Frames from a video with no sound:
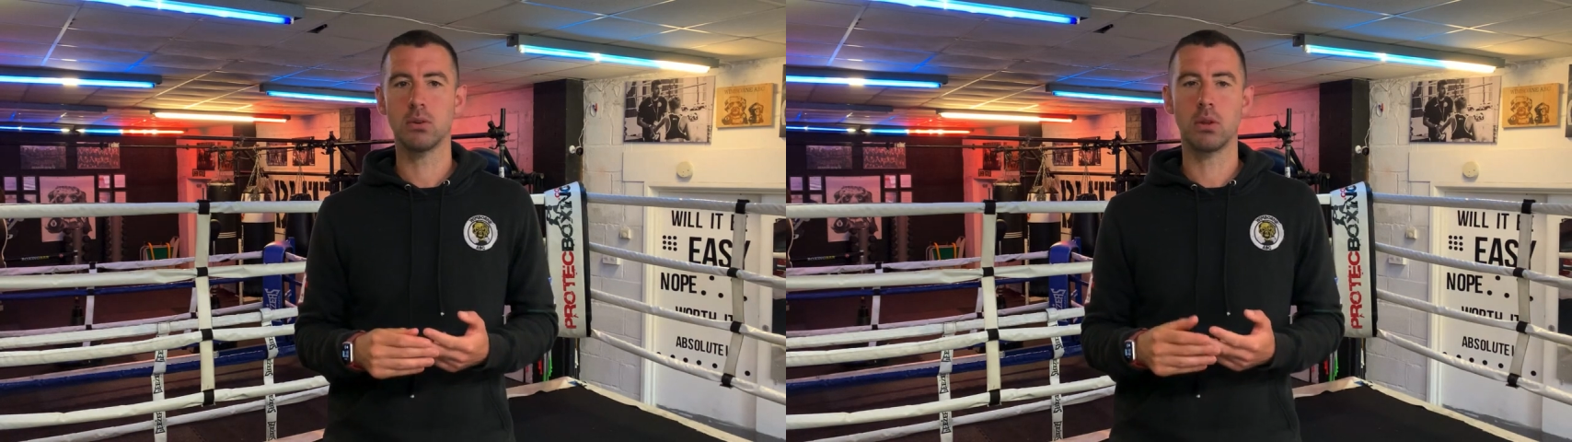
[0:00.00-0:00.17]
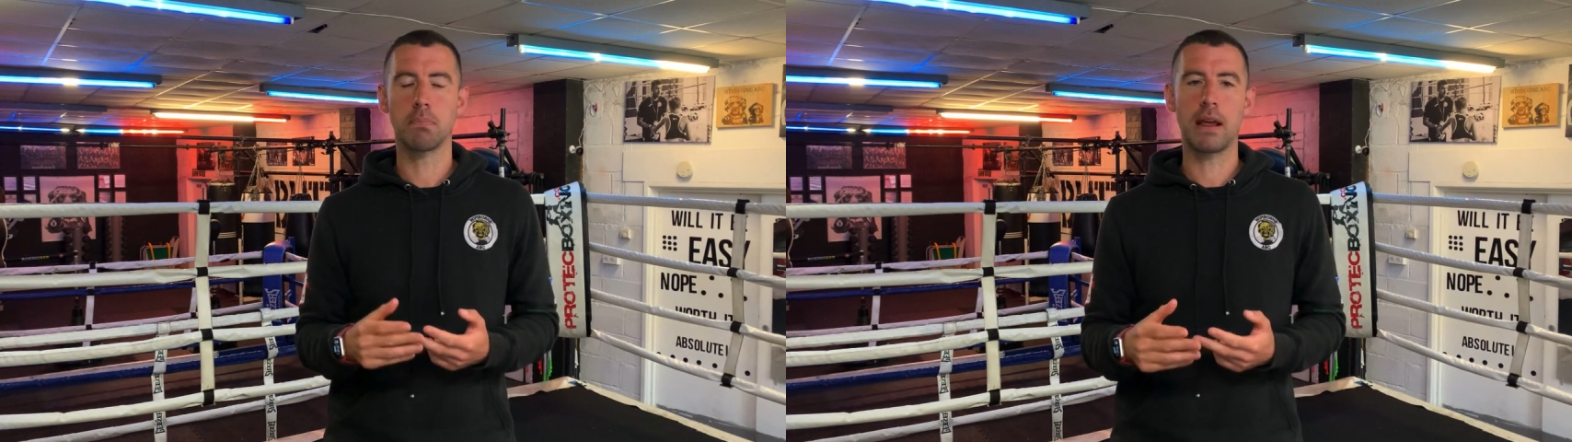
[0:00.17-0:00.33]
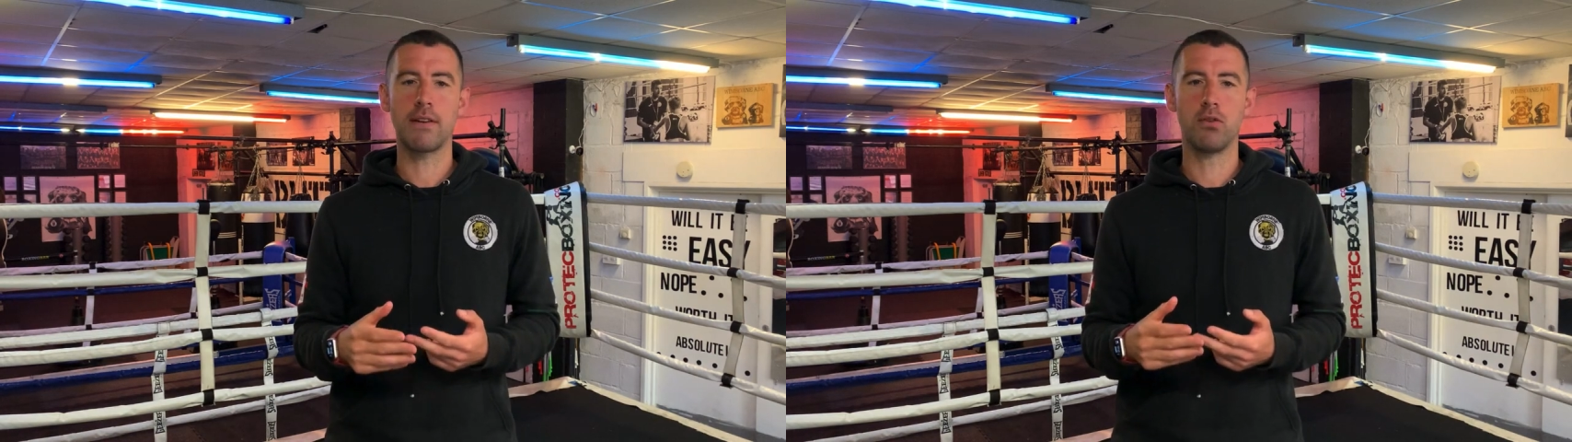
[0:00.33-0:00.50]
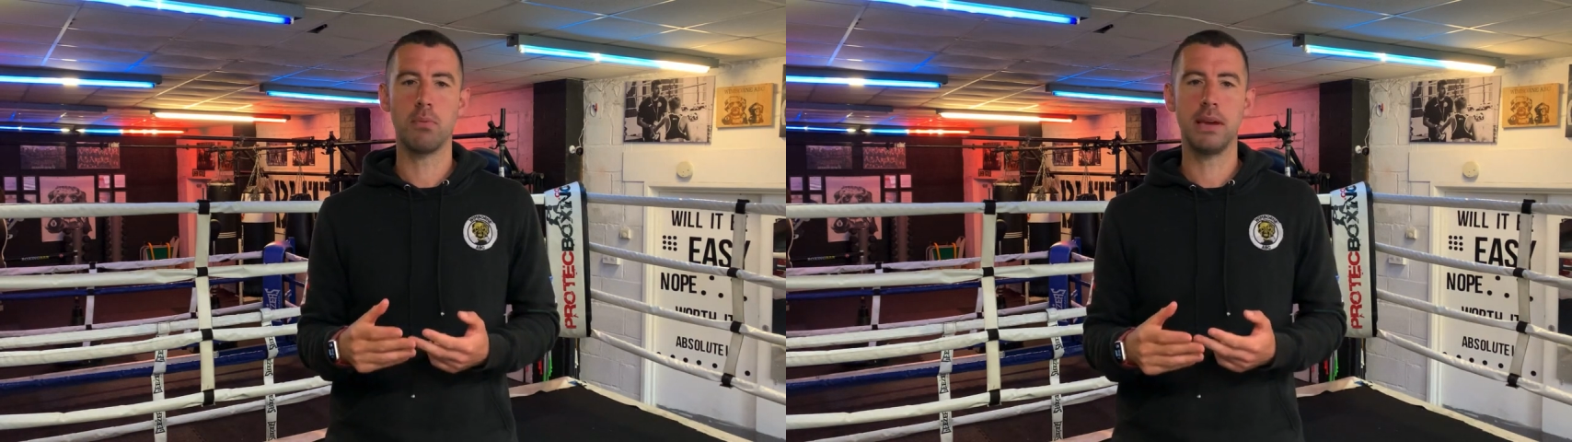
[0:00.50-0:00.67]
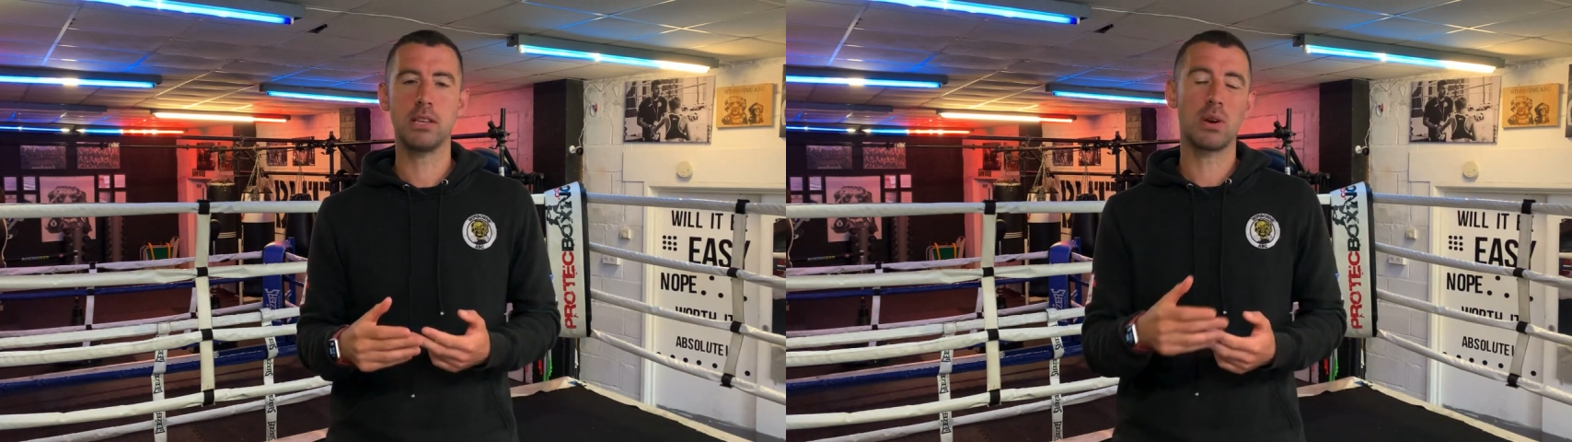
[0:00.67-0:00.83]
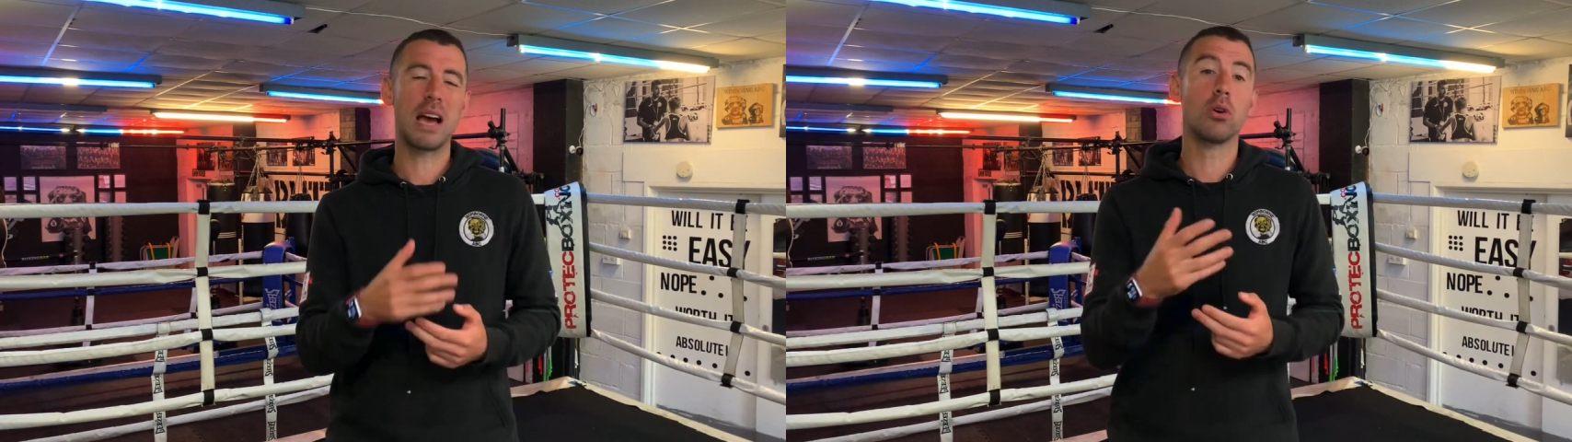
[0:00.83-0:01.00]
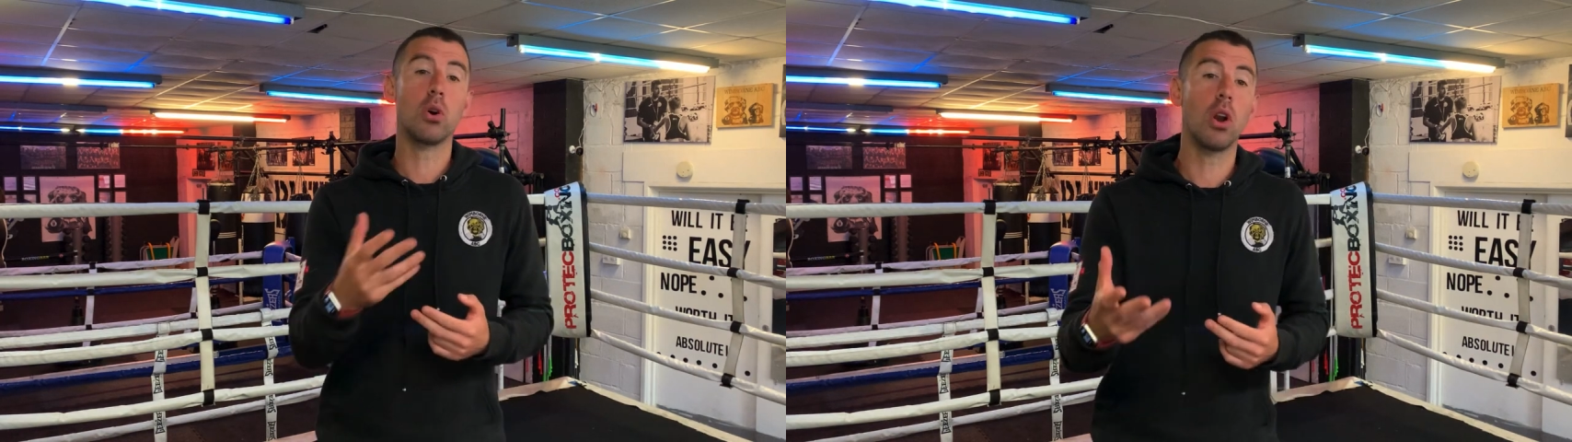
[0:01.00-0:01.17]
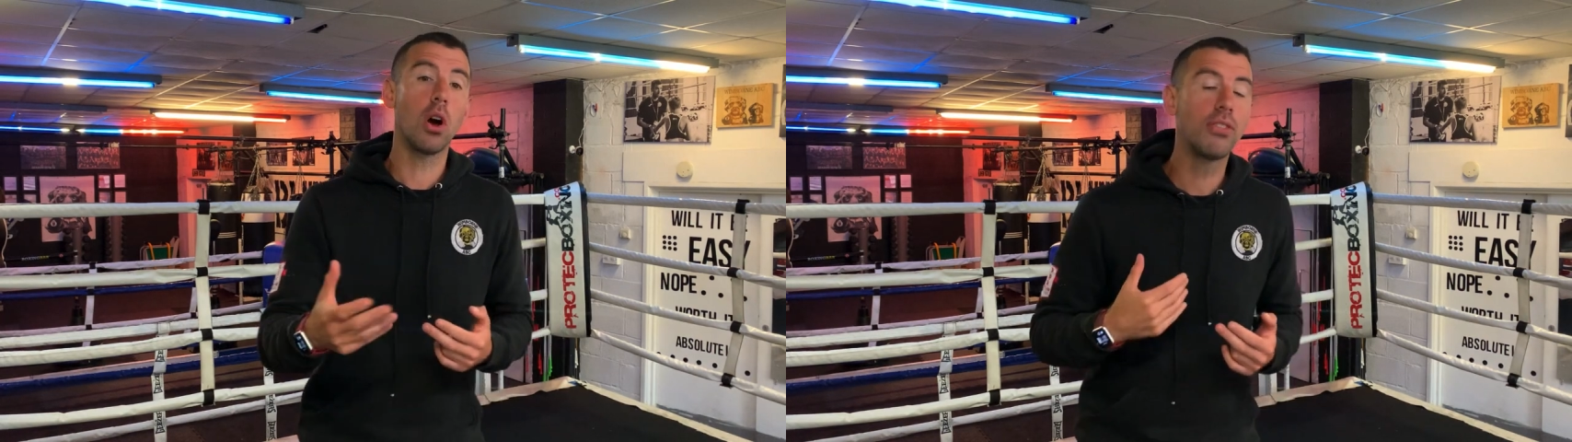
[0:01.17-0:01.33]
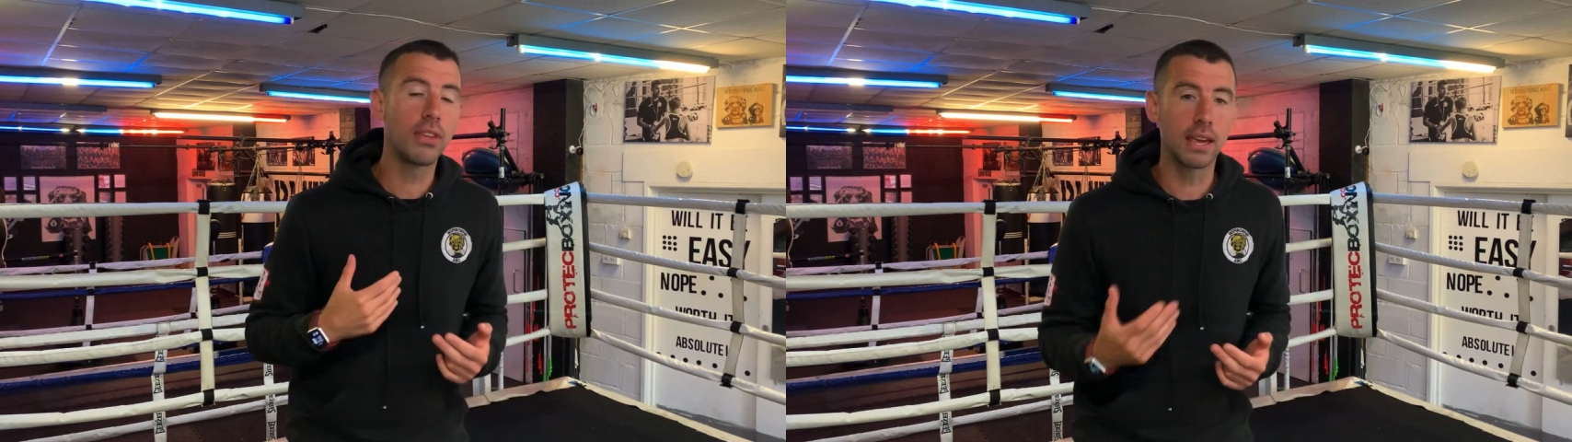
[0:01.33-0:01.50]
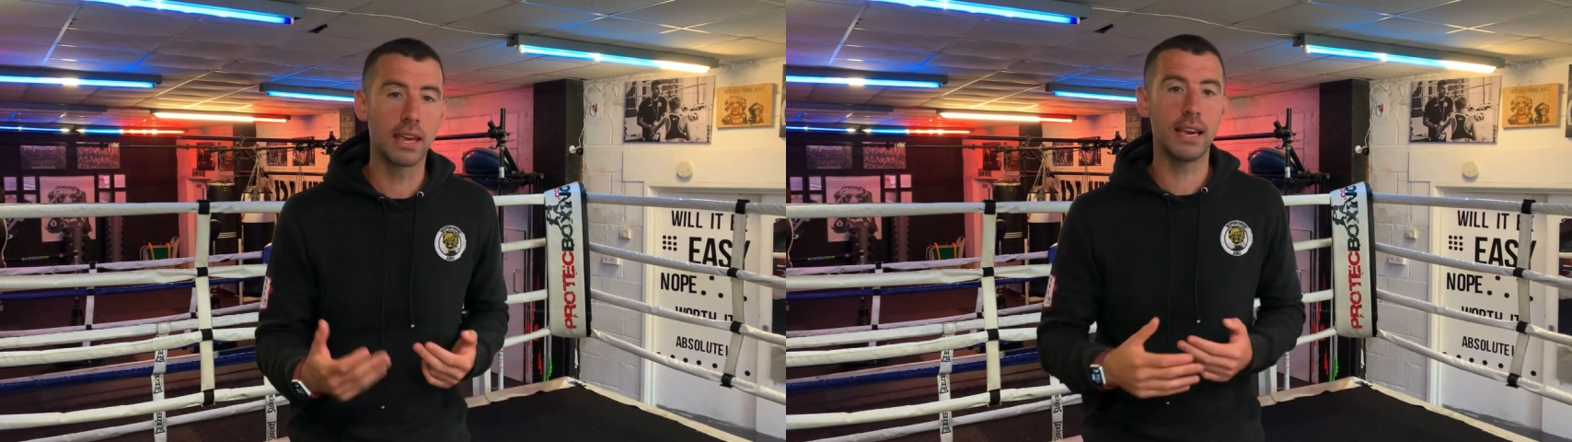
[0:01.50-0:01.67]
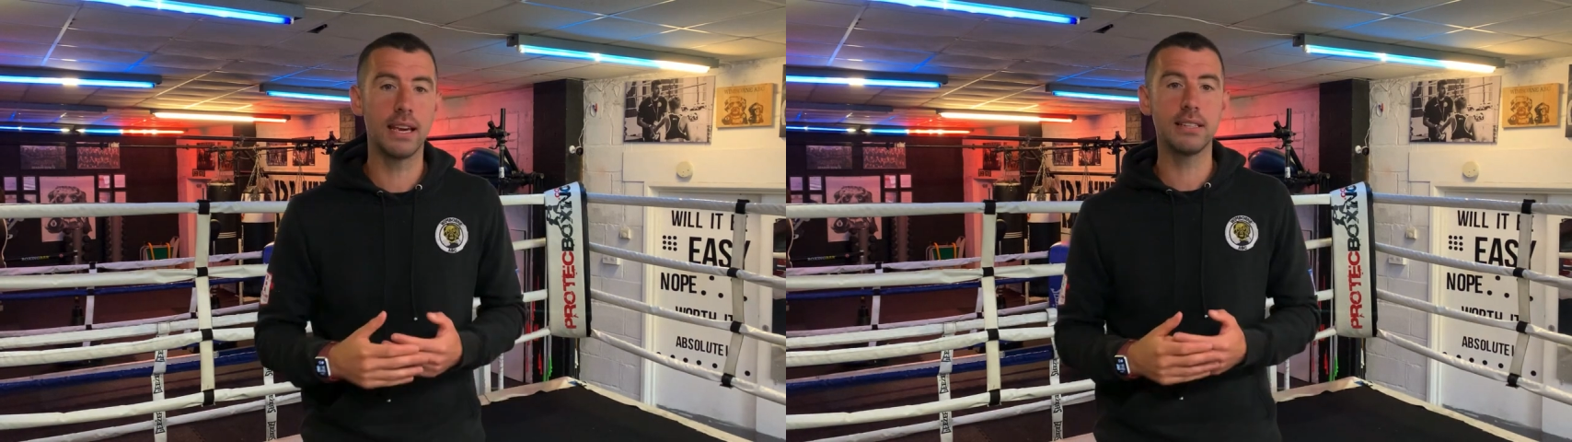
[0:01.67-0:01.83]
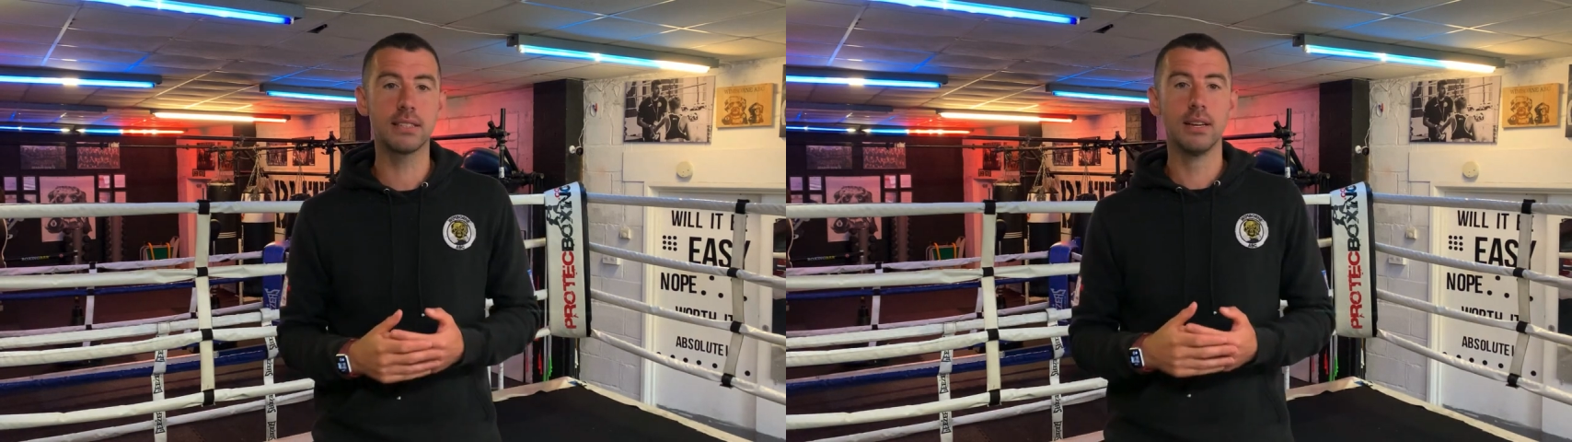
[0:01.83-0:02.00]
or the platform is or how good I think
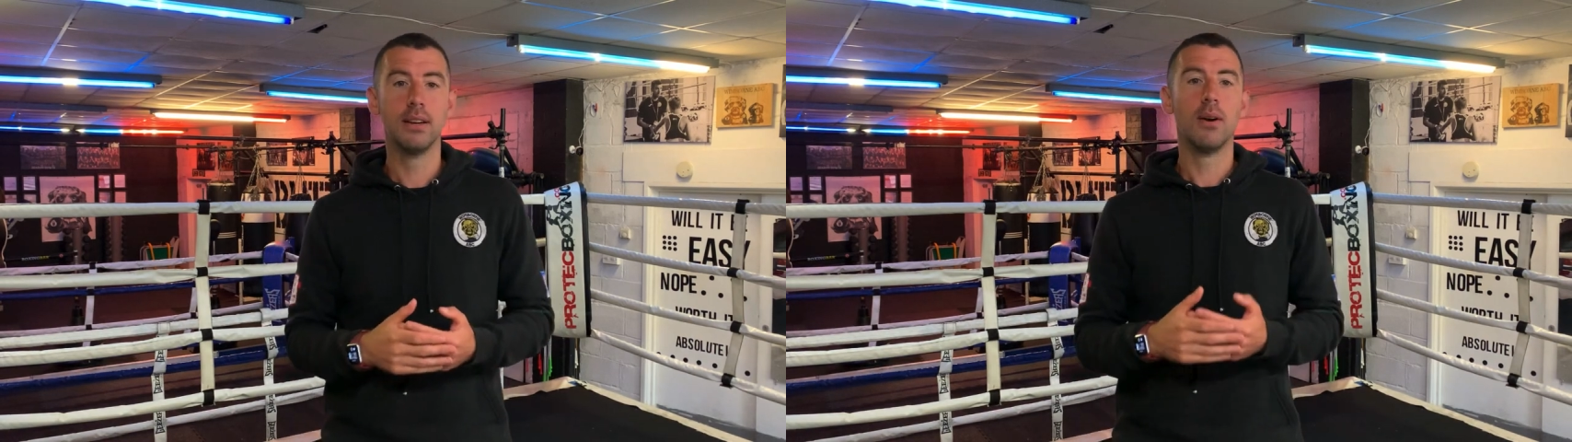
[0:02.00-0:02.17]
it is,